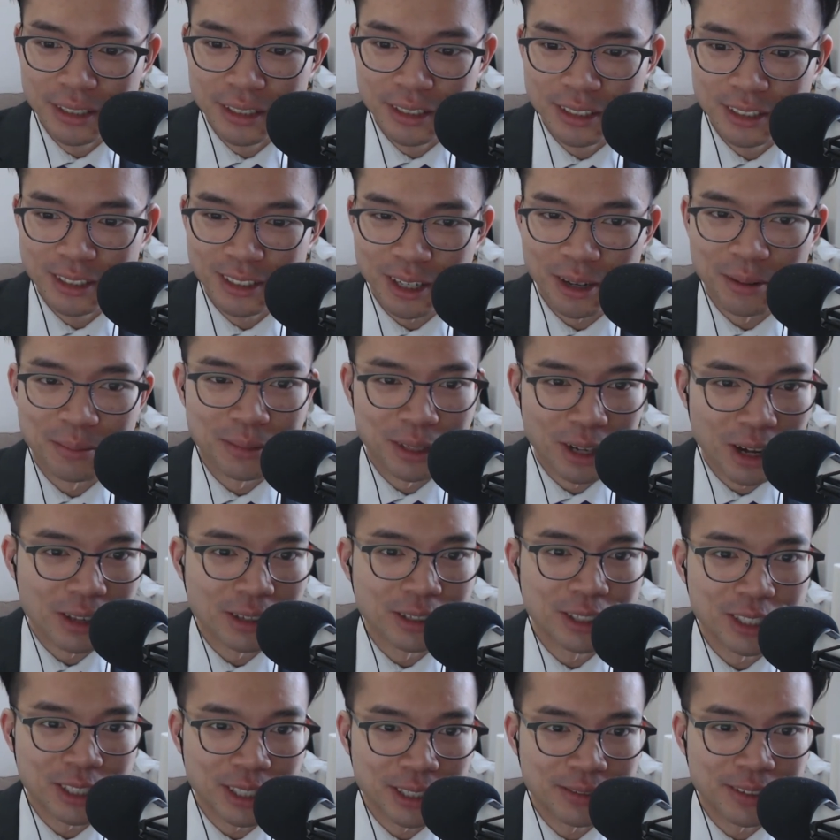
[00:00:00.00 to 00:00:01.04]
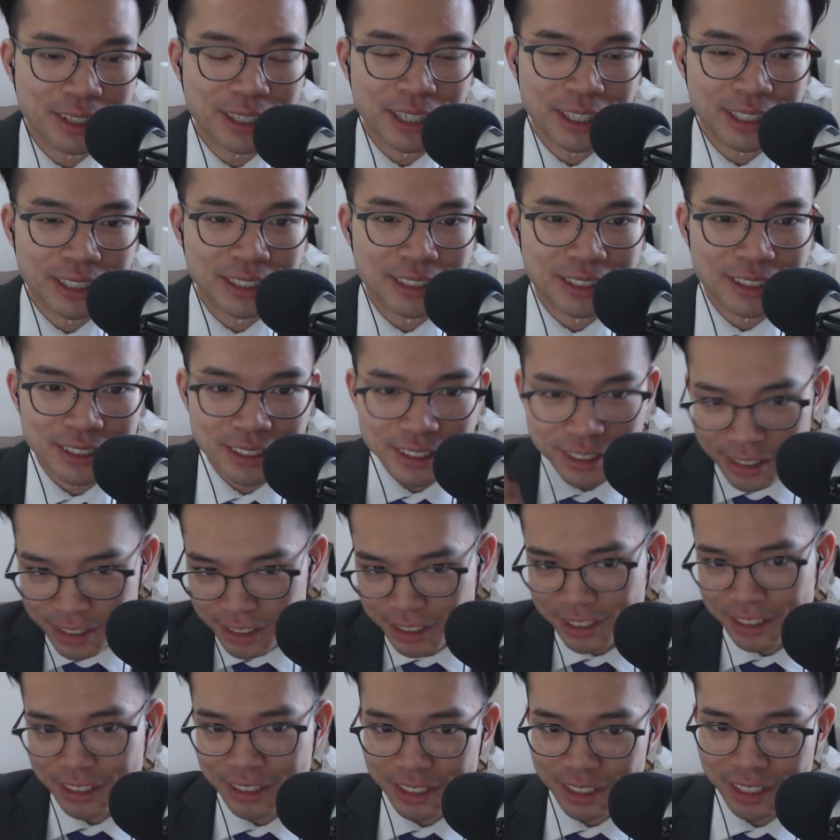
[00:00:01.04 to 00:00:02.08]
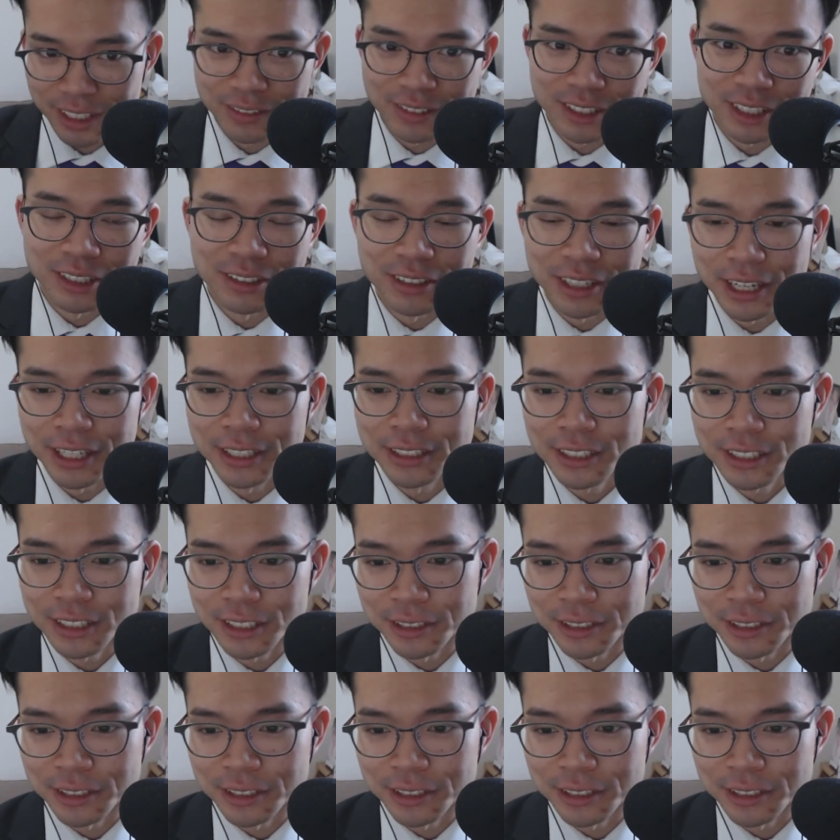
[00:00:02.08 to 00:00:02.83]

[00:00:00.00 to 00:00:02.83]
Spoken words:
some knowledge of that I can give to you guys.